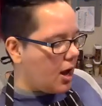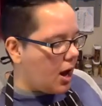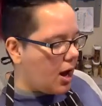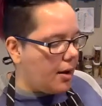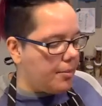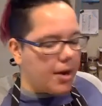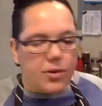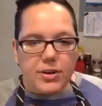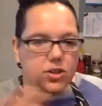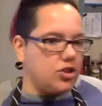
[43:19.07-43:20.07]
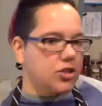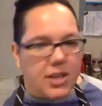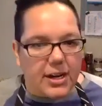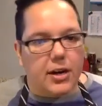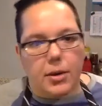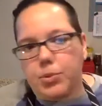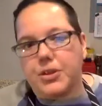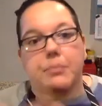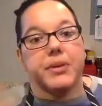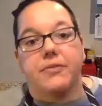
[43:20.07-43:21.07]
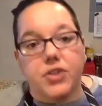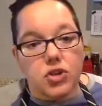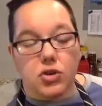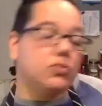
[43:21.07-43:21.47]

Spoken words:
Otherwise, you're just going to end up with a beef stew,